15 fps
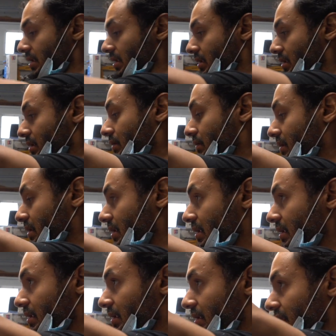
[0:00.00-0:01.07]
This
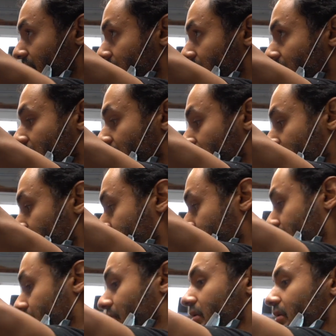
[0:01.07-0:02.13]
is a size
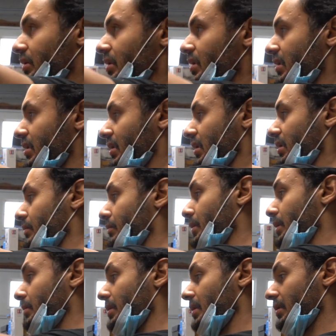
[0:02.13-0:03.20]
small. This looks like
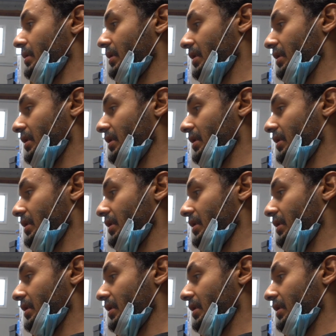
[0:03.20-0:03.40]
maybe